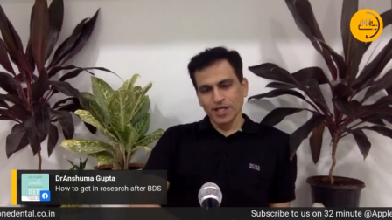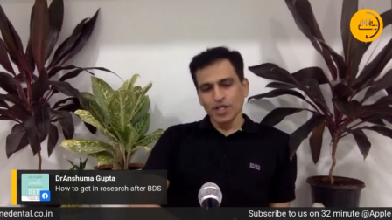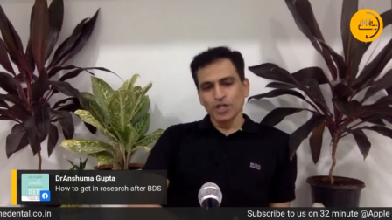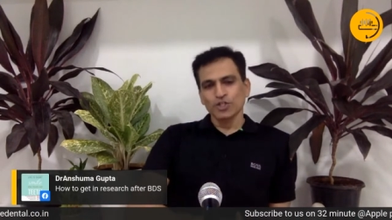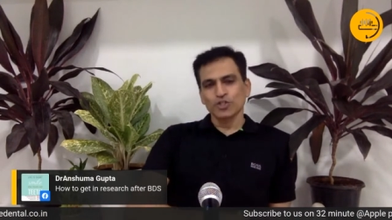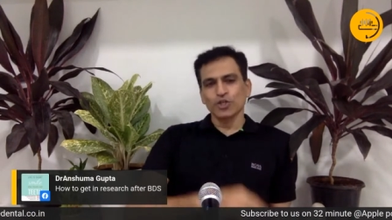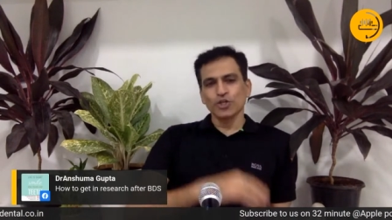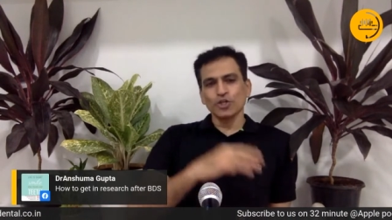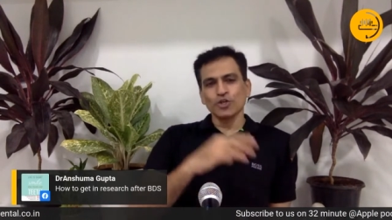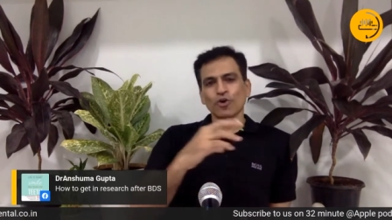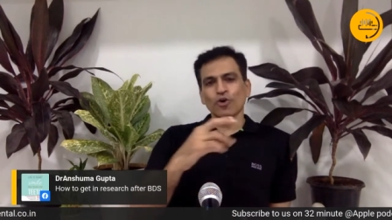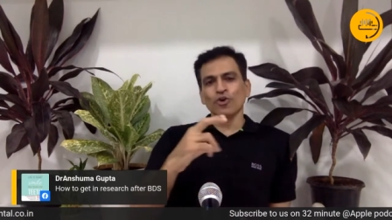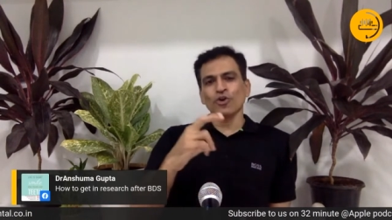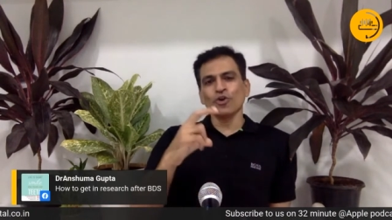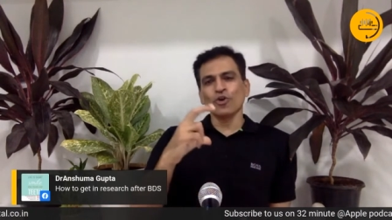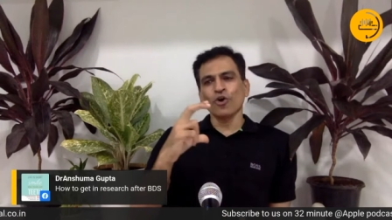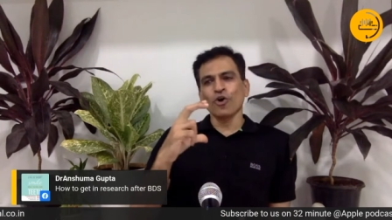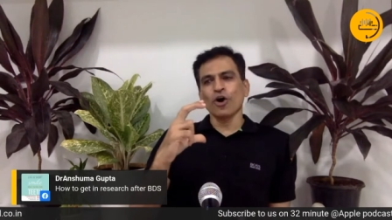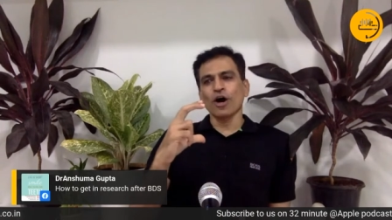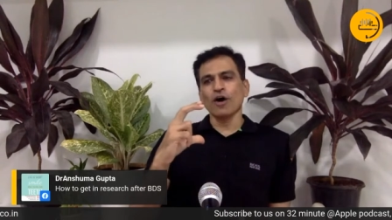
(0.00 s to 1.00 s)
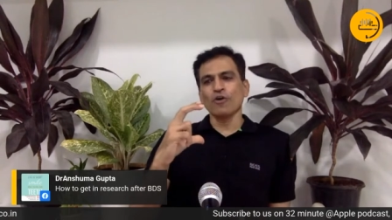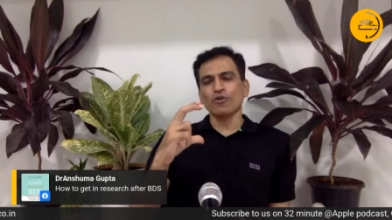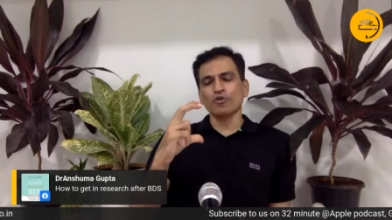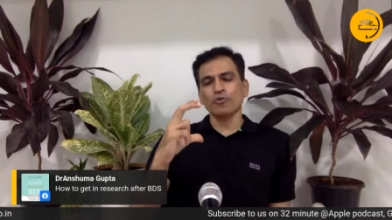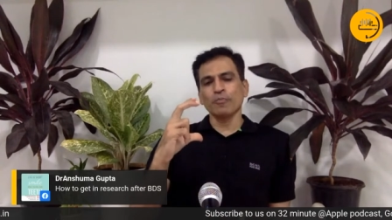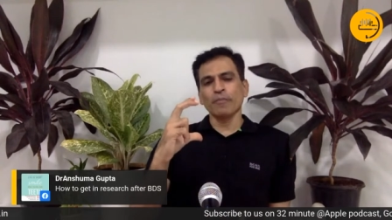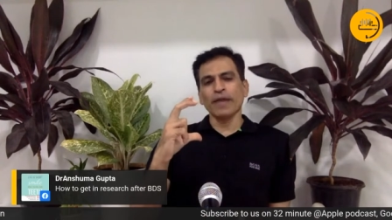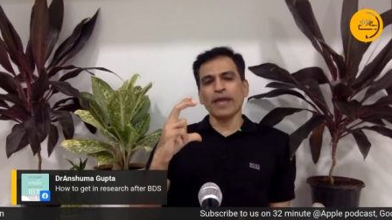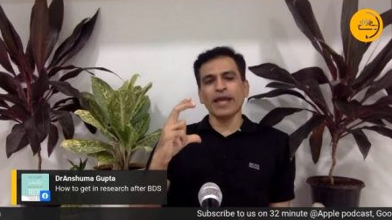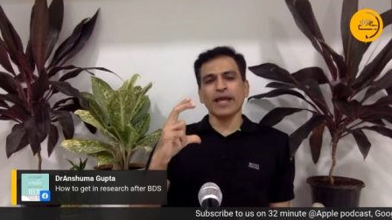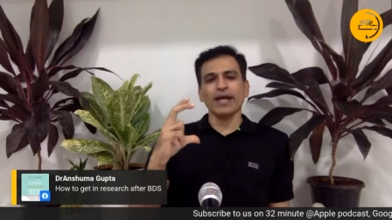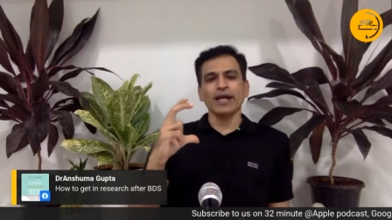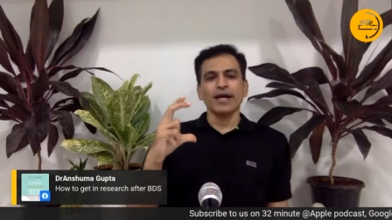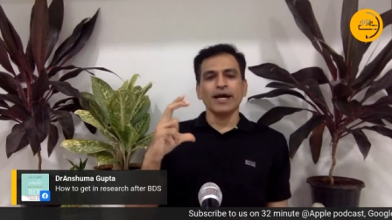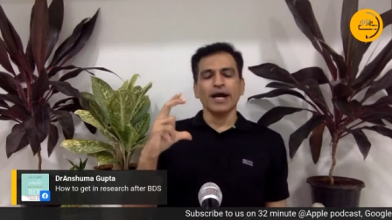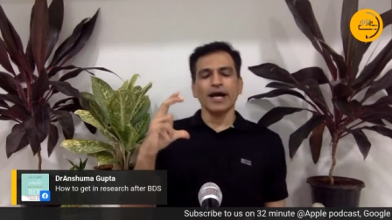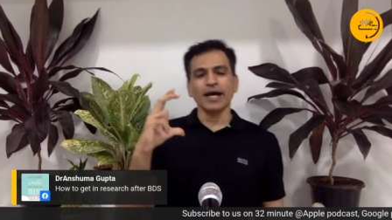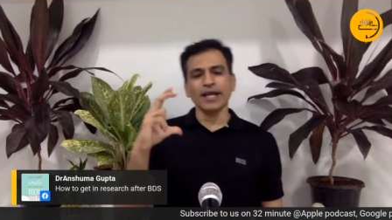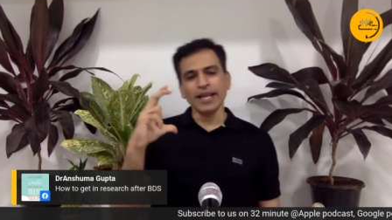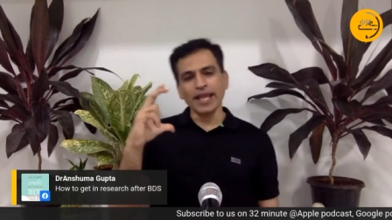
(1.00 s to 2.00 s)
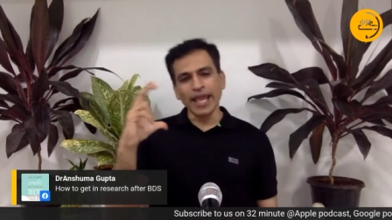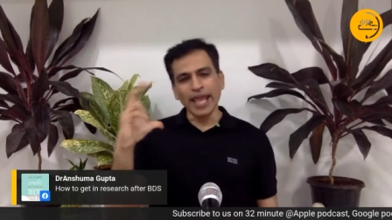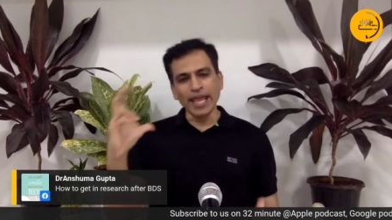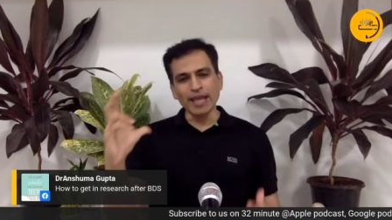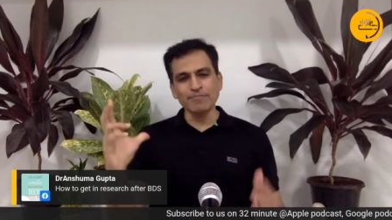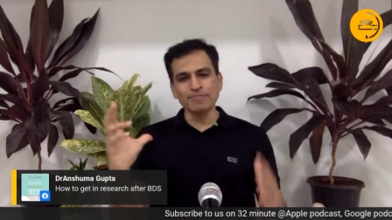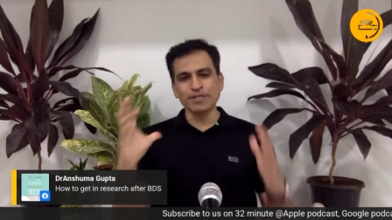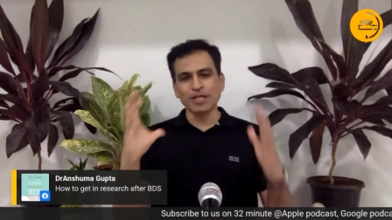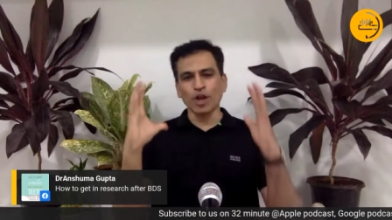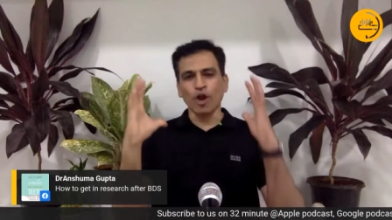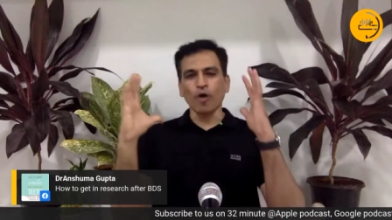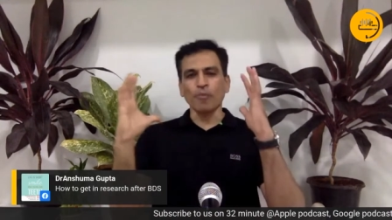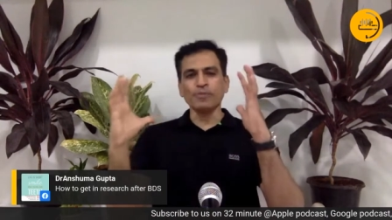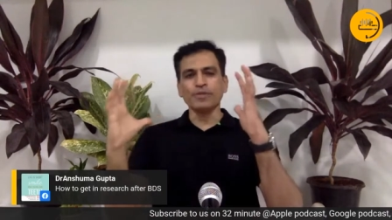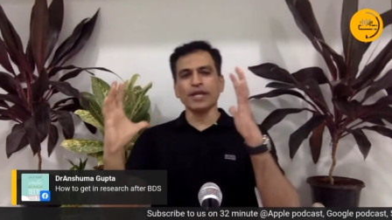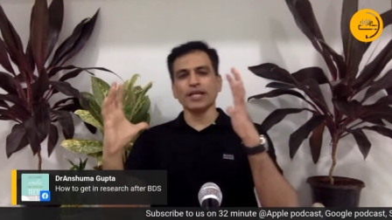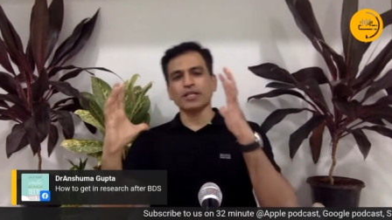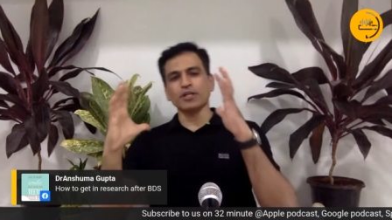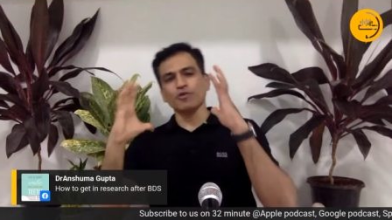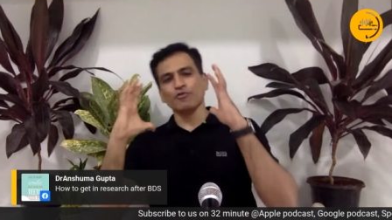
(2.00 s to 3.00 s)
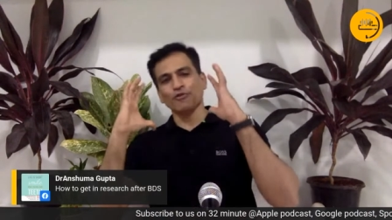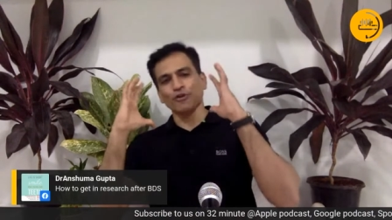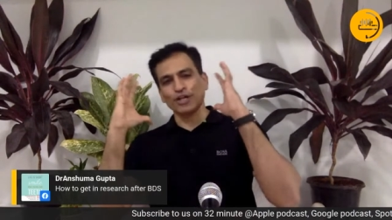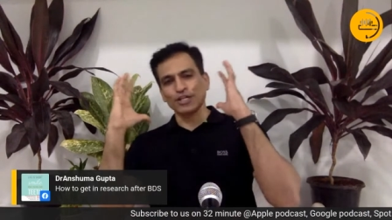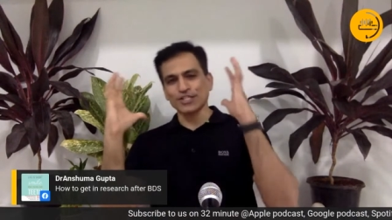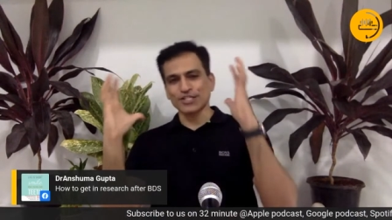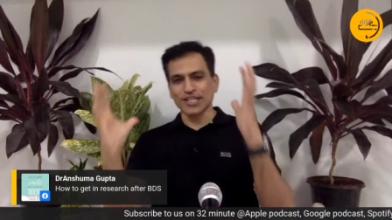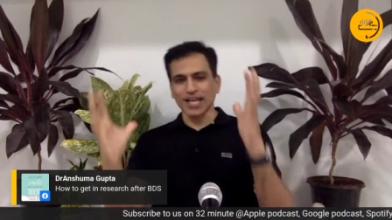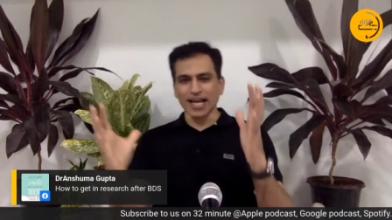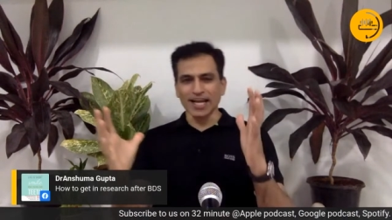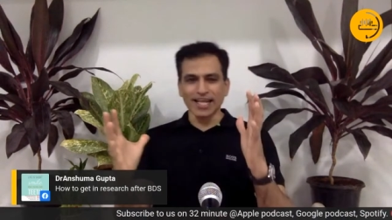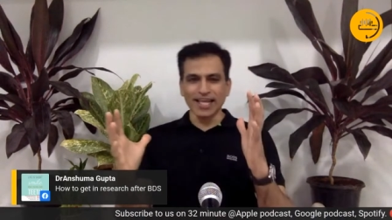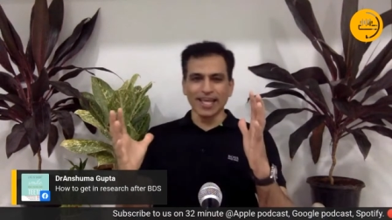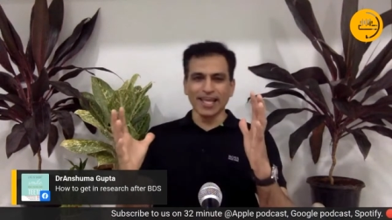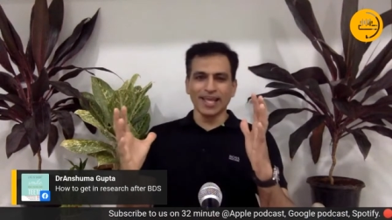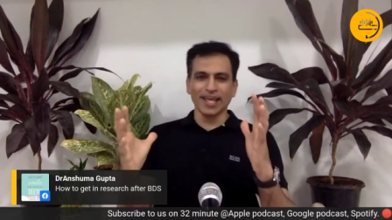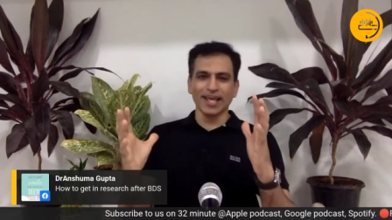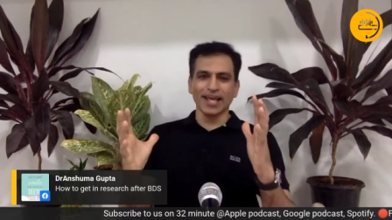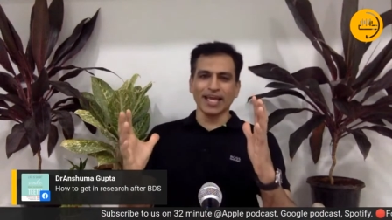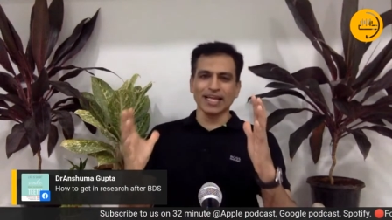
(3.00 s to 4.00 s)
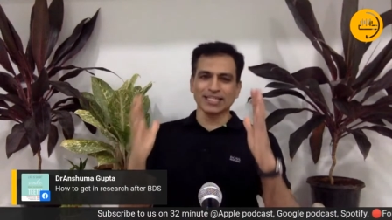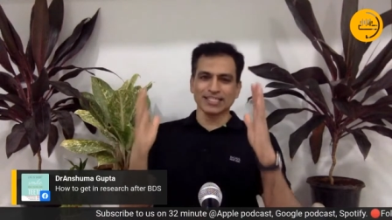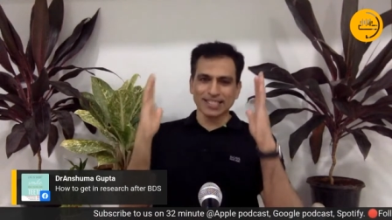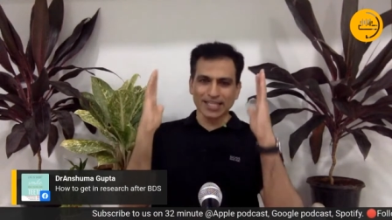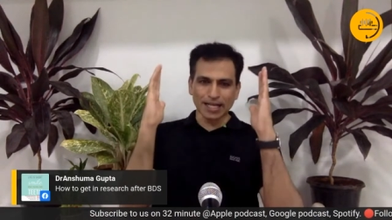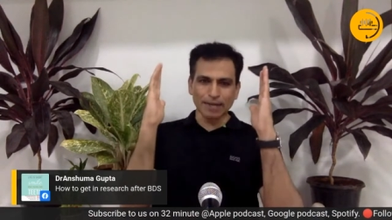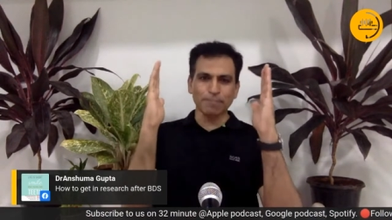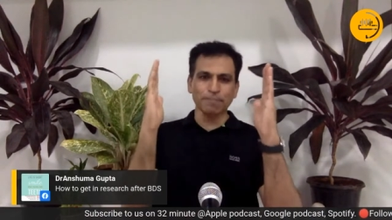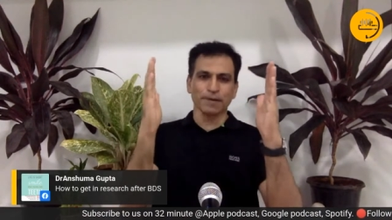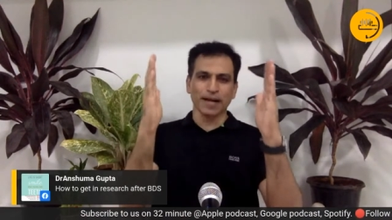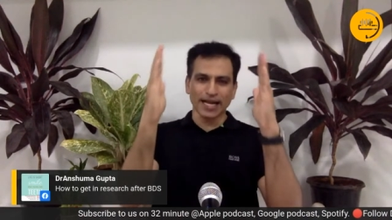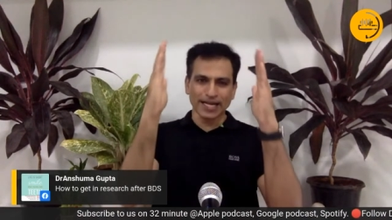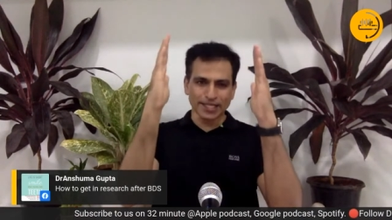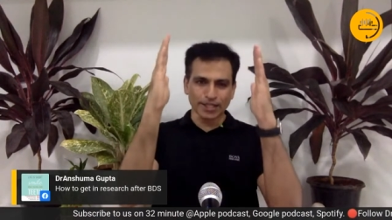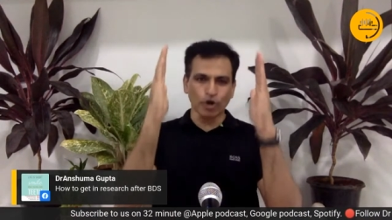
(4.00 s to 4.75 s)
So you don't know how to make an aims and objective for a study and script write